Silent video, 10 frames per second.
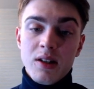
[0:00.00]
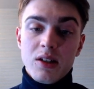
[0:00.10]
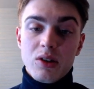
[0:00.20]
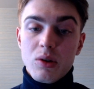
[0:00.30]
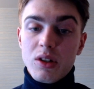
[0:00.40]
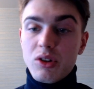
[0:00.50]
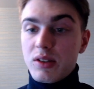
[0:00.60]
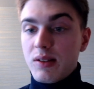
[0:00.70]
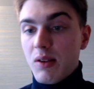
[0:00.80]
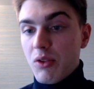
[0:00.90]
So I
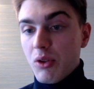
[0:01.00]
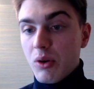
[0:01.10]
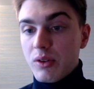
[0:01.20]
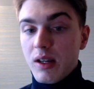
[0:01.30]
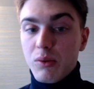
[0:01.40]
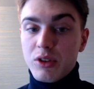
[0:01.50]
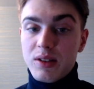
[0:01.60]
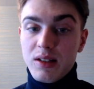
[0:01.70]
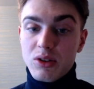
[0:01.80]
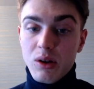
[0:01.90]
just thought I would
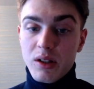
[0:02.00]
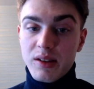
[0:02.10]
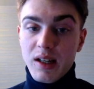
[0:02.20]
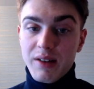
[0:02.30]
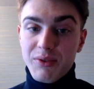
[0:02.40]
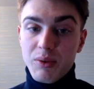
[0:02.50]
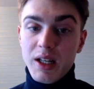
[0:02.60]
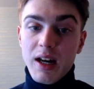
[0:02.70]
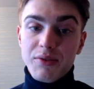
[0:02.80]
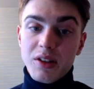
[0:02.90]
stay solid, knight
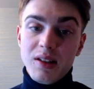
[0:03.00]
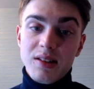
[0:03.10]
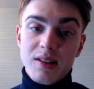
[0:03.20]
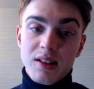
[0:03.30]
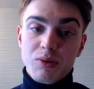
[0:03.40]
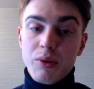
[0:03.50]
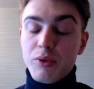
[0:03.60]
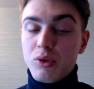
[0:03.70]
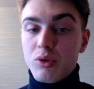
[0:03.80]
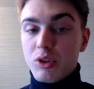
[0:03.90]
f3. After d6, we
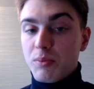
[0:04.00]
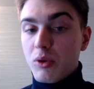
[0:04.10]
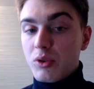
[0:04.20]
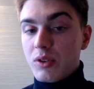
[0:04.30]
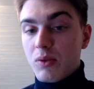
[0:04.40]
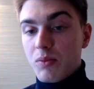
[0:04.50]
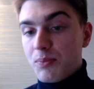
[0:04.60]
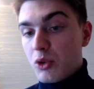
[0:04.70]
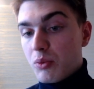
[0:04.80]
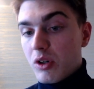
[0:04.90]
will transpose
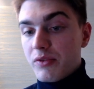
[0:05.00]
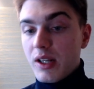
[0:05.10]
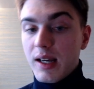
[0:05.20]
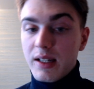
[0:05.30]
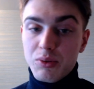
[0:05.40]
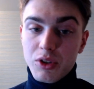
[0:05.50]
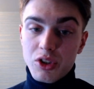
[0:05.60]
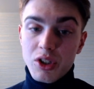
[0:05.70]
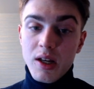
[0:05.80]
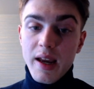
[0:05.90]
to one of the lines
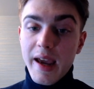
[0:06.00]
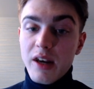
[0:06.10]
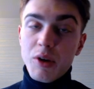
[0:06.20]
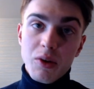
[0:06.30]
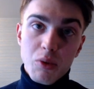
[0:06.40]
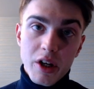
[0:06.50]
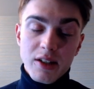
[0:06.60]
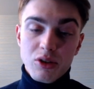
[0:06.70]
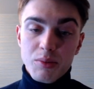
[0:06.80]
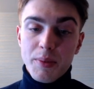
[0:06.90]
which anyway one
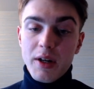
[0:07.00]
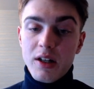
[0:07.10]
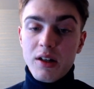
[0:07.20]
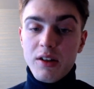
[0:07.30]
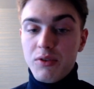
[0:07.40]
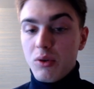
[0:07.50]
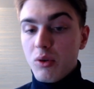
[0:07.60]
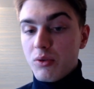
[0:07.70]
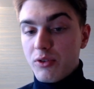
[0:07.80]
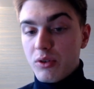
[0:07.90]
has to prepare if you
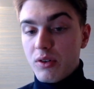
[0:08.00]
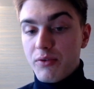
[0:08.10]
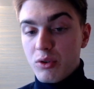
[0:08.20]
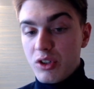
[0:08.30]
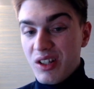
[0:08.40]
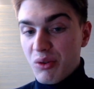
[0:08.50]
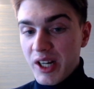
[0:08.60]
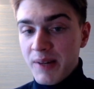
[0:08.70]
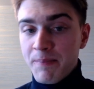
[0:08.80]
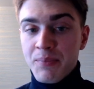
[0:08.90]
go for g3.